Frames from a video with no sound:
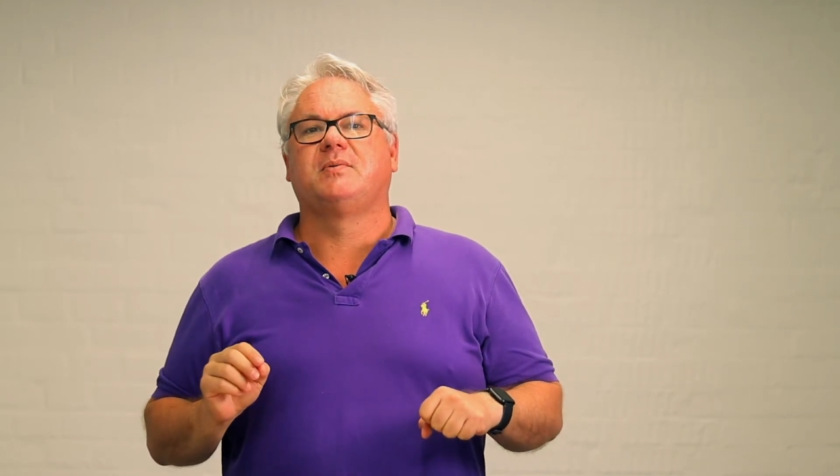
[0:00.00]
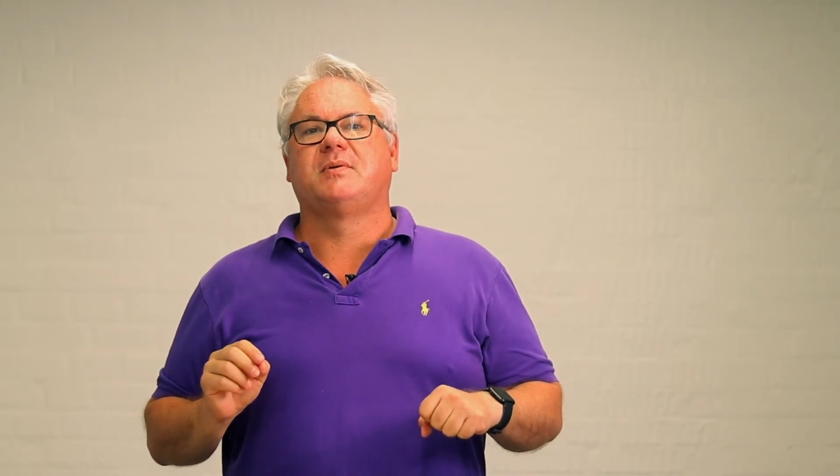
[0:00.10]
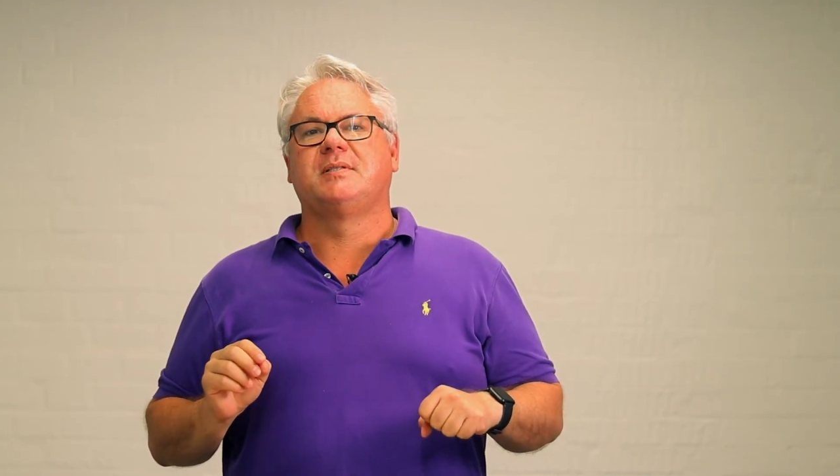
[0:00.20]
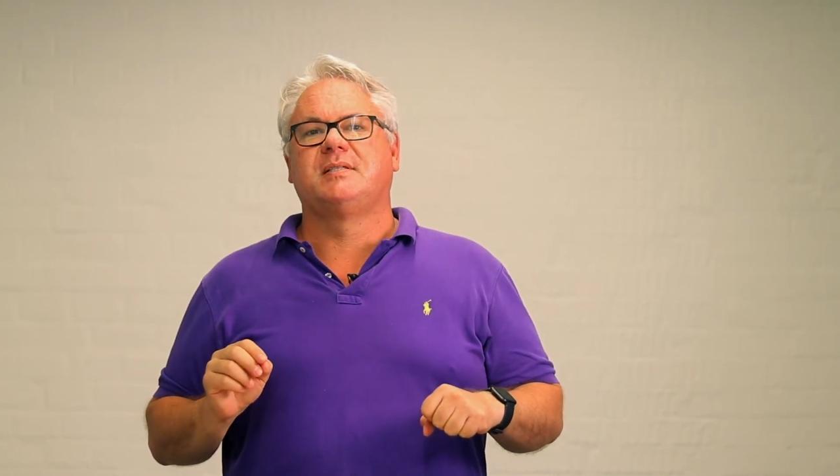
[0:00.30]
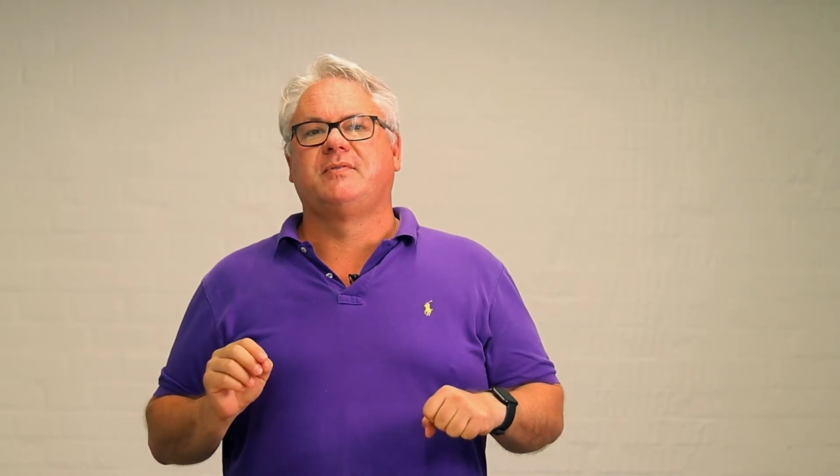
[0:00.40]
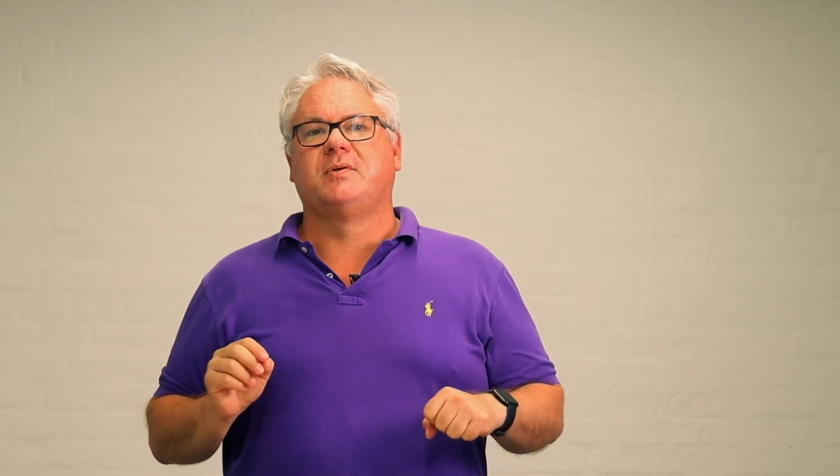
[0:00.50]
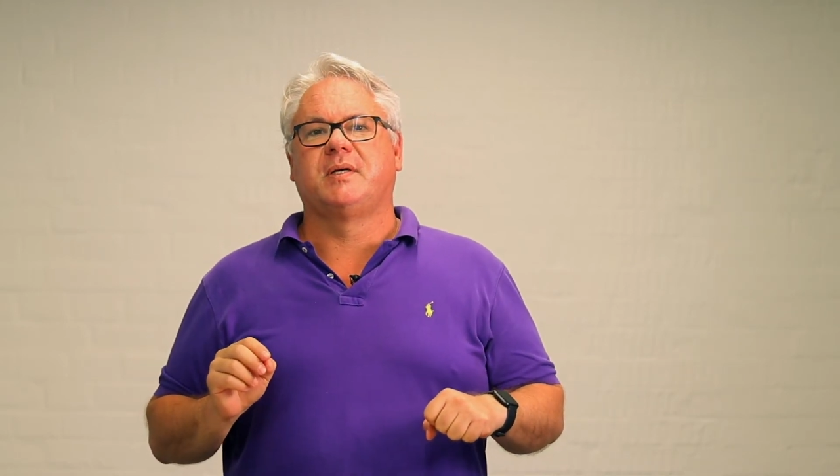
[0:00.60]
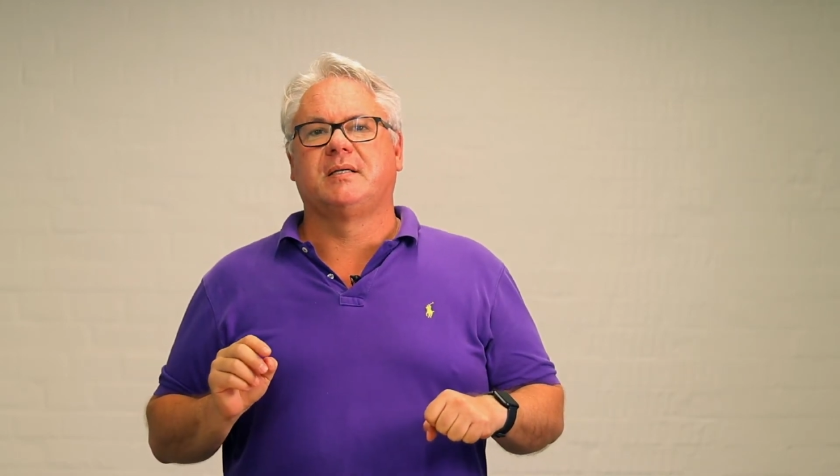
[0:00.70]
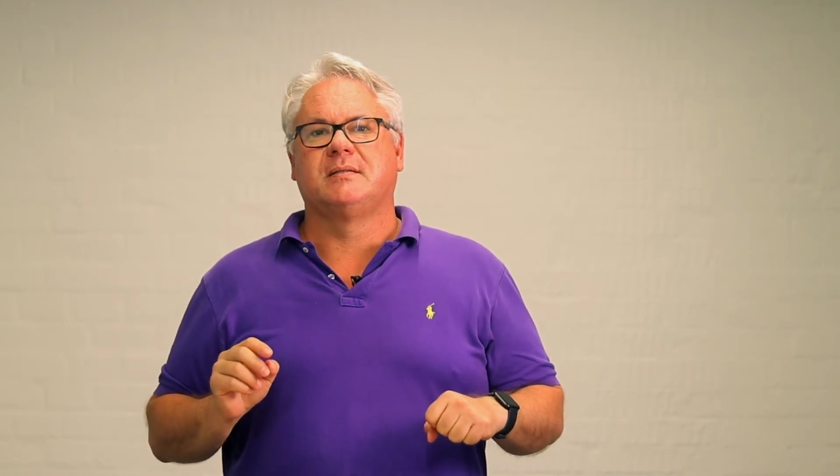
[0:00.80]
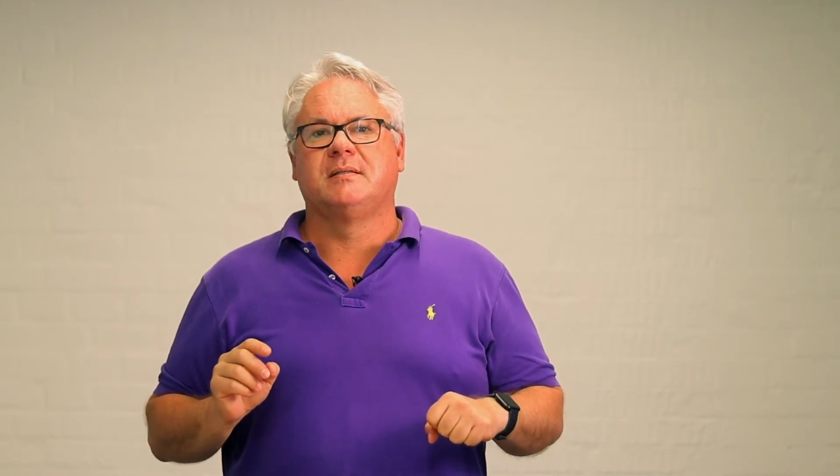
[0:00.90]
we're
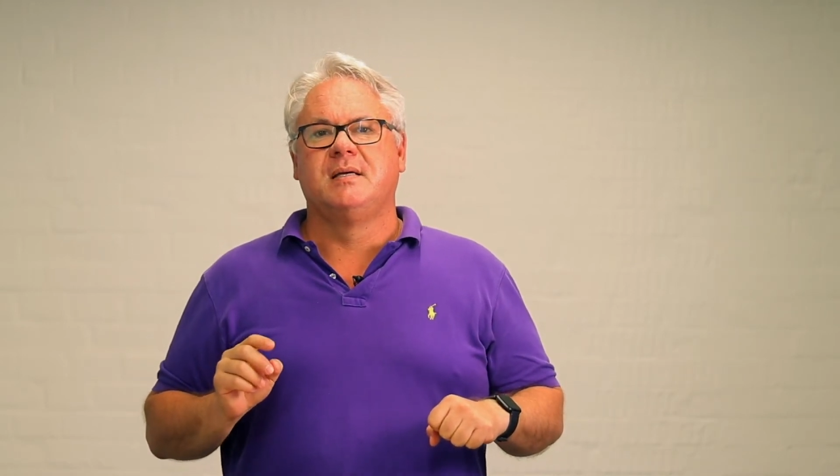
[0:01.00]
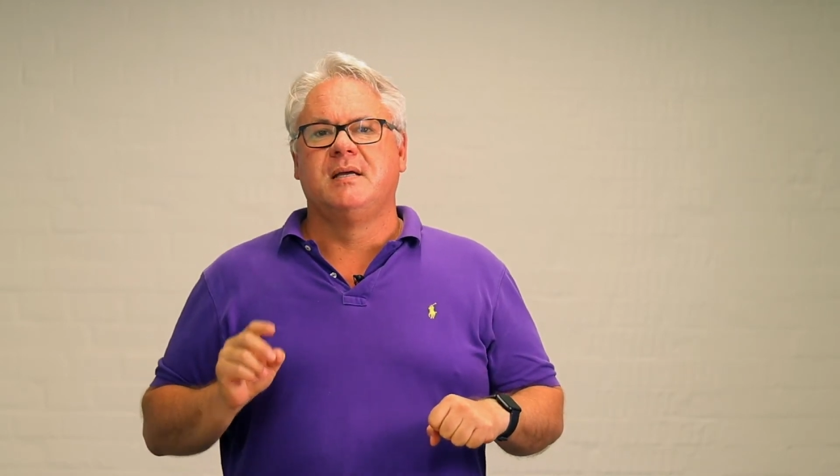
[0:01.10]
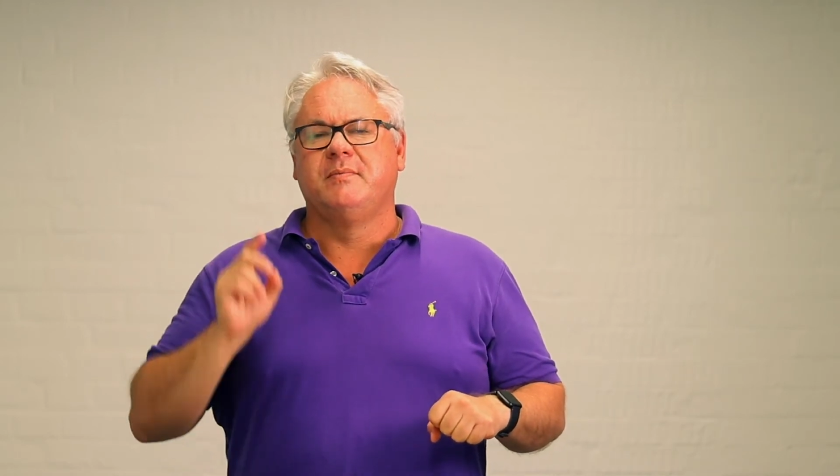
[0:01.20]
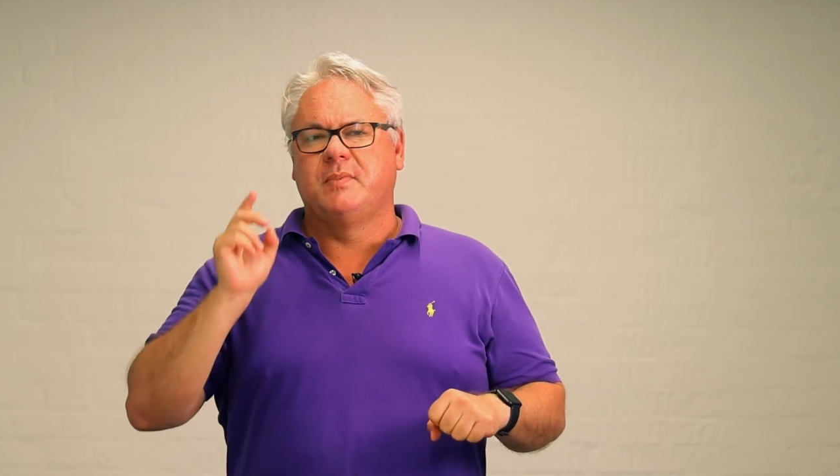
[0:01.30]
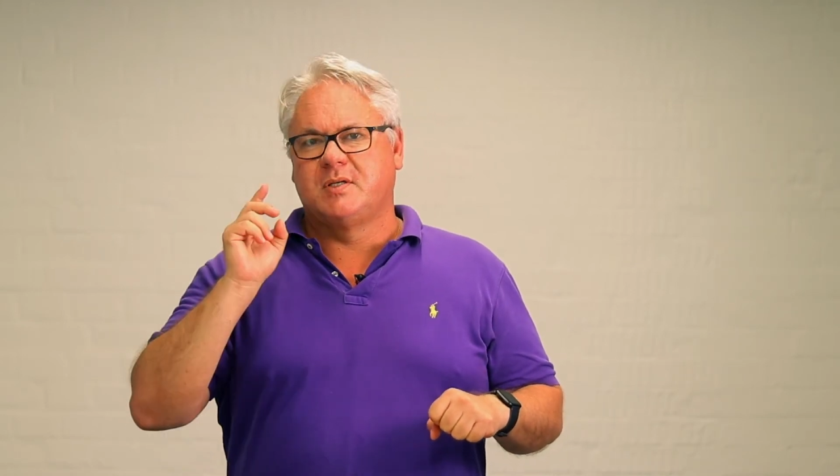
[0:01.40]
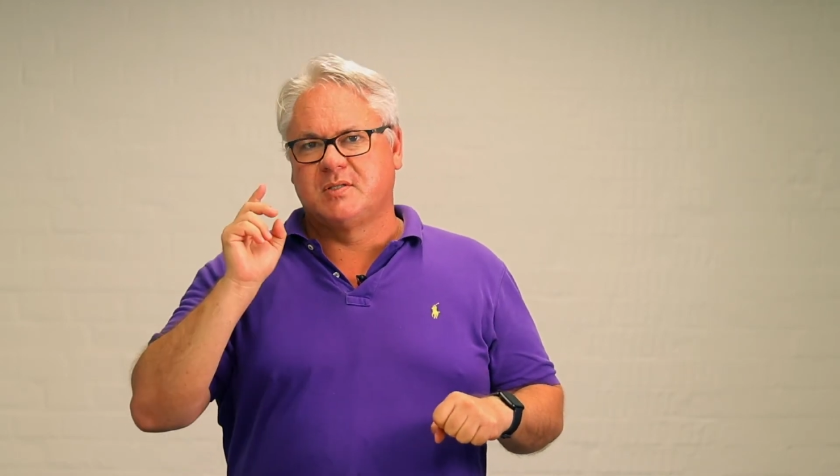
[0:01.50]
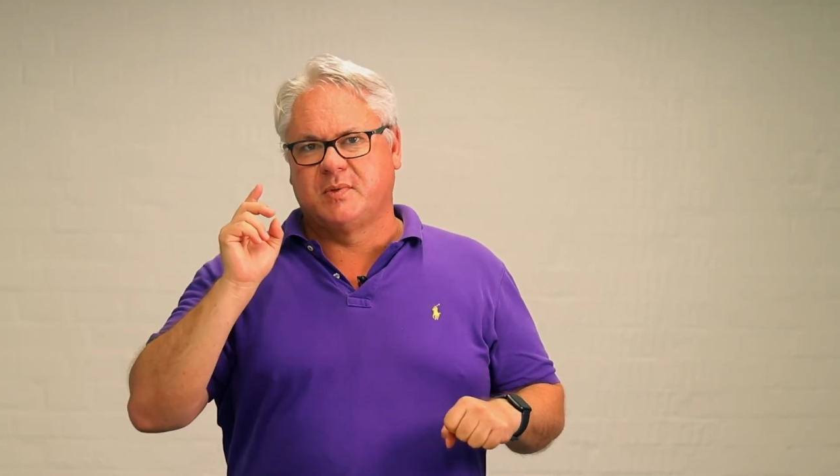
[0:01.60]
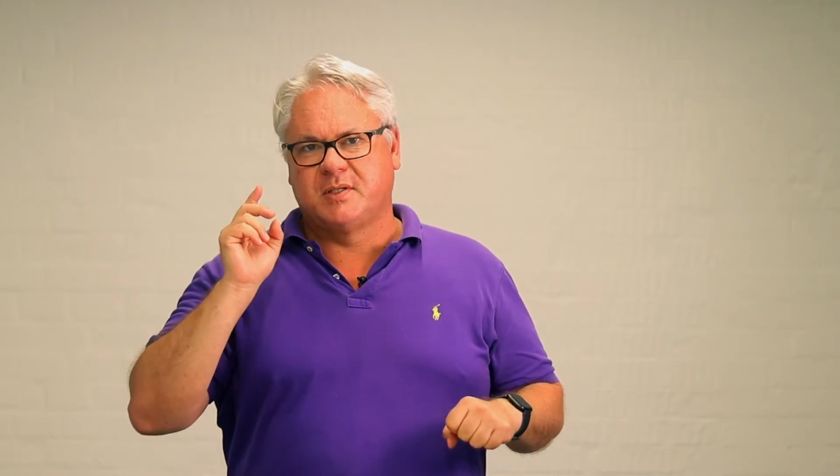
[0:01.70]
interviewing, because we're